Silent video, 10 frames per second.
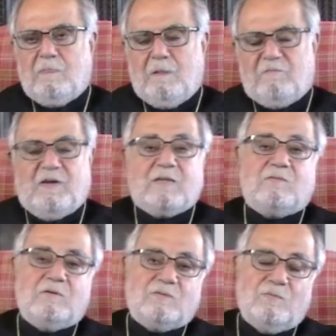In fact,
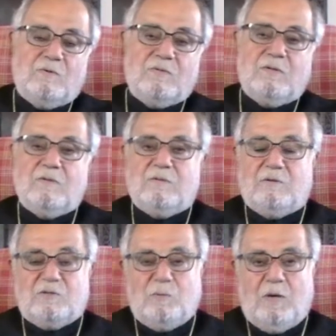
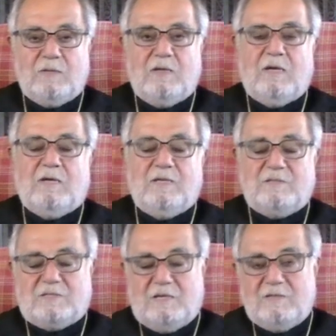there's one
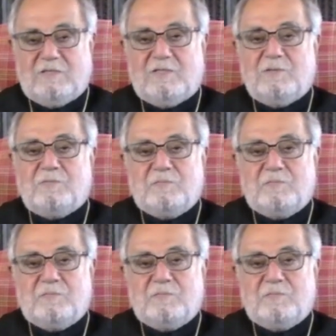instance